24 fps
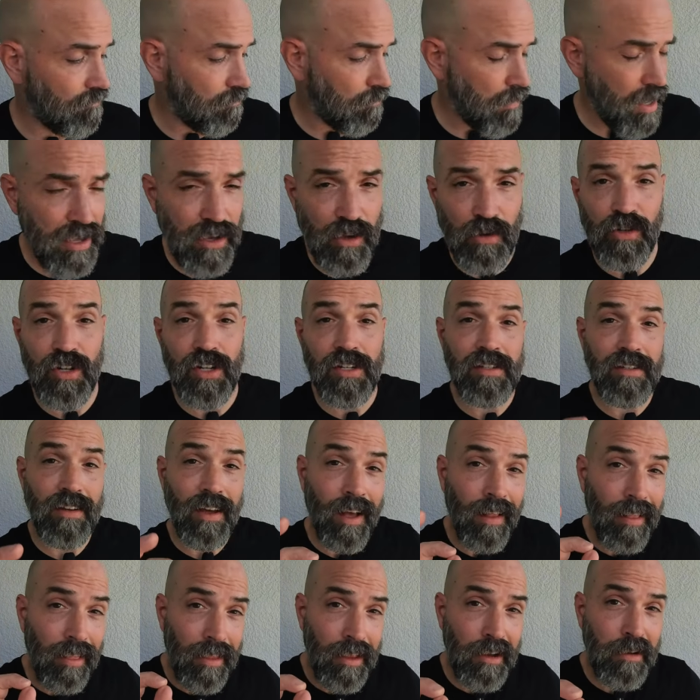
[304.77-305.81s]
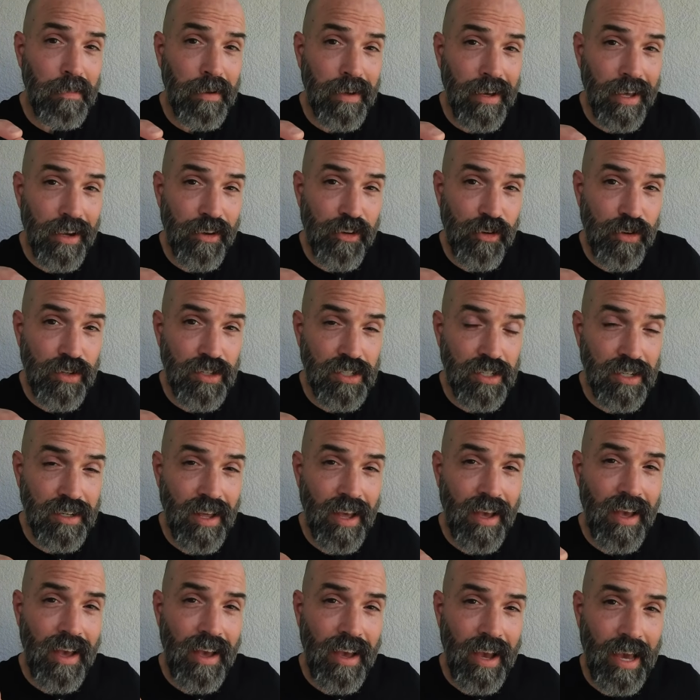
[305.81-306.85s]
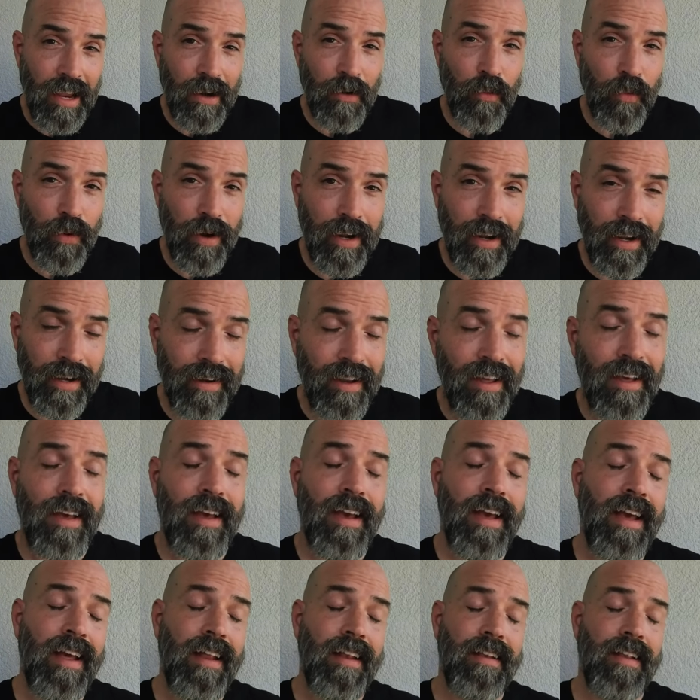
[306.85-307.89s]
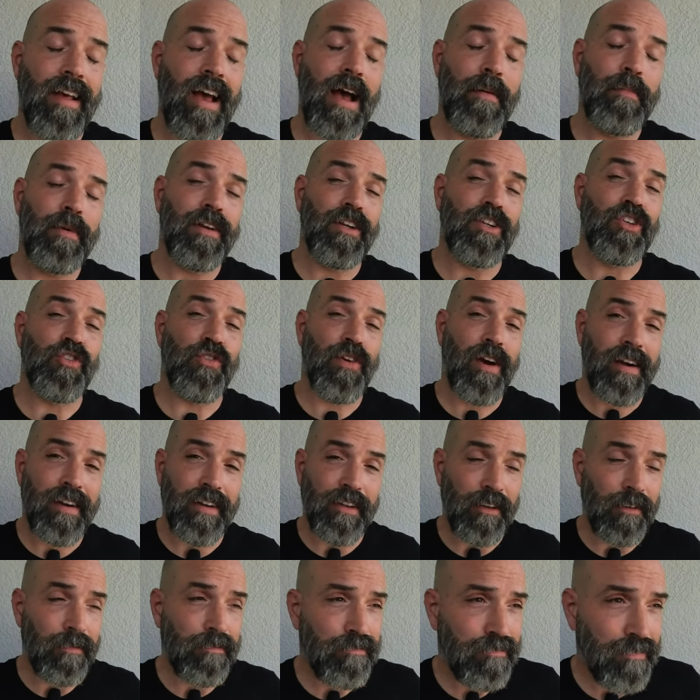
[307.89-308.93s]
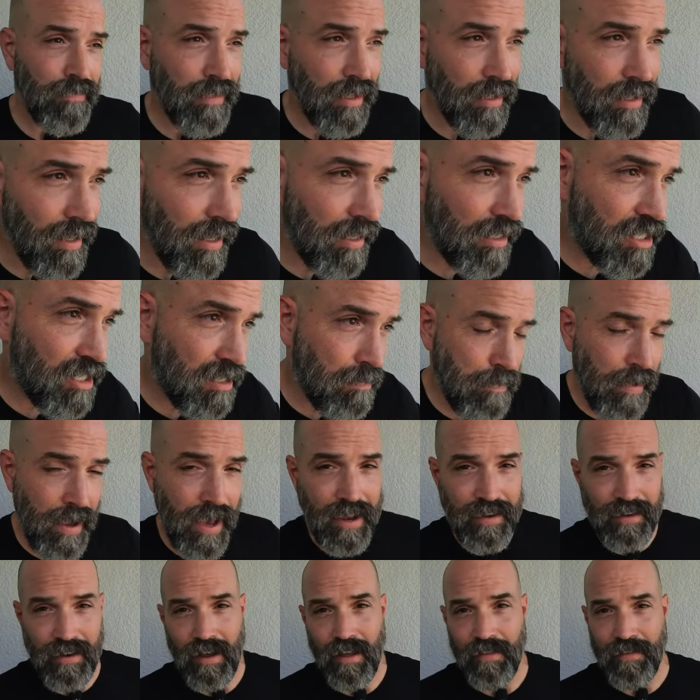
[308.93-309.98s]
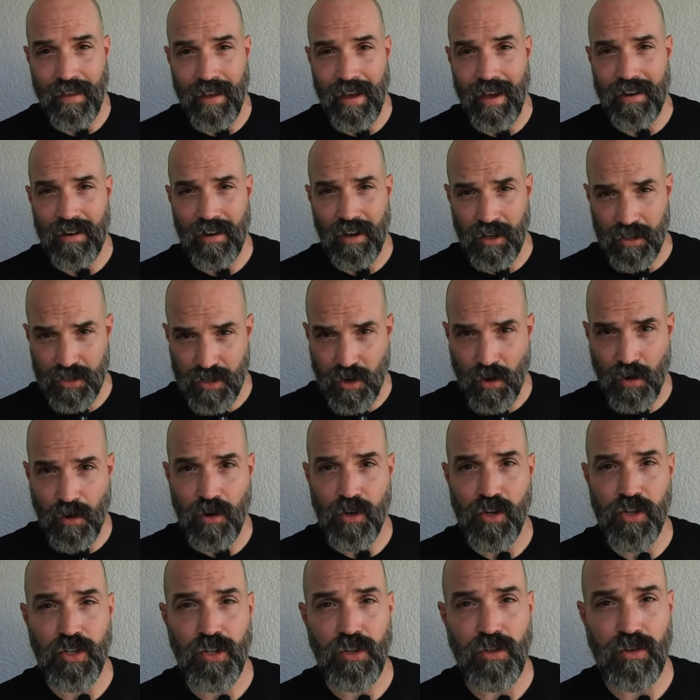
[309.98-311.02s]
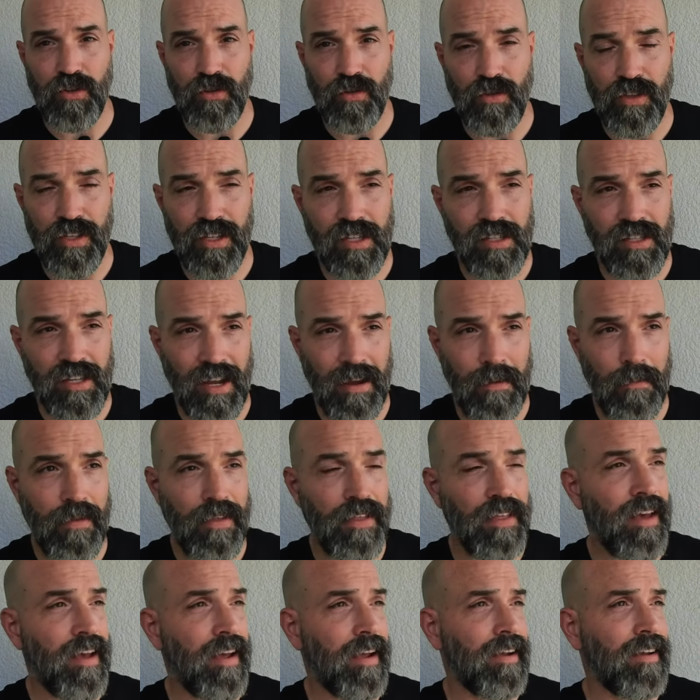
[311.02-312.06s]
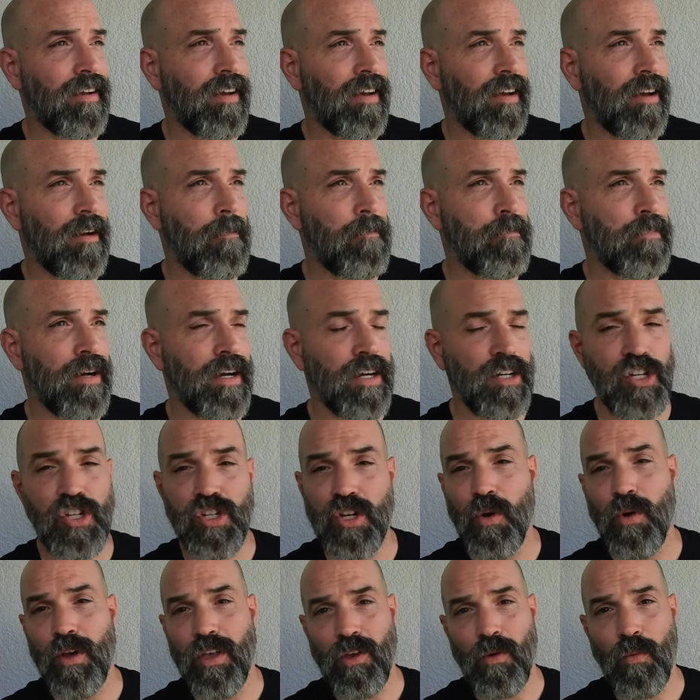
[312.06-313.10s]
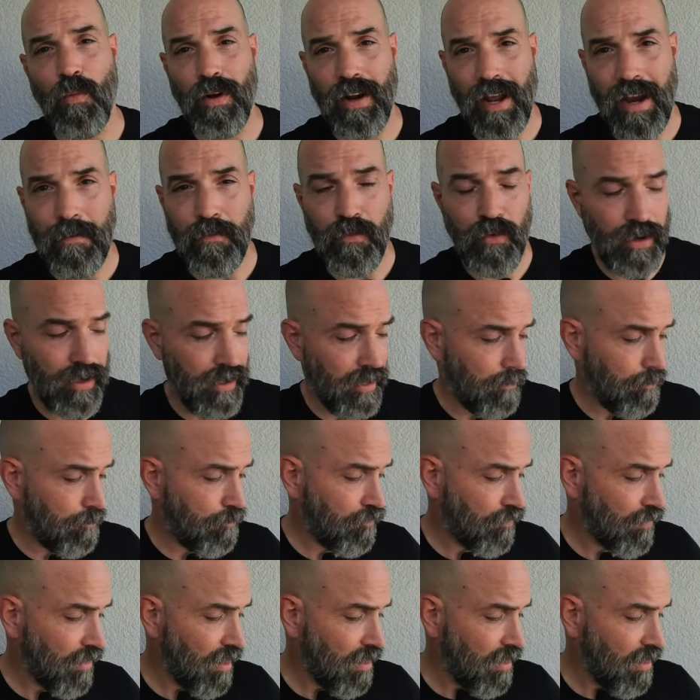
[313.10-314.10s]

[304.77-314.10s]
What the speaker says: make you just a little bit interested in reading. Now I'm going to try to expand on that and encourage you to do the same thing by showing you what I'm reading.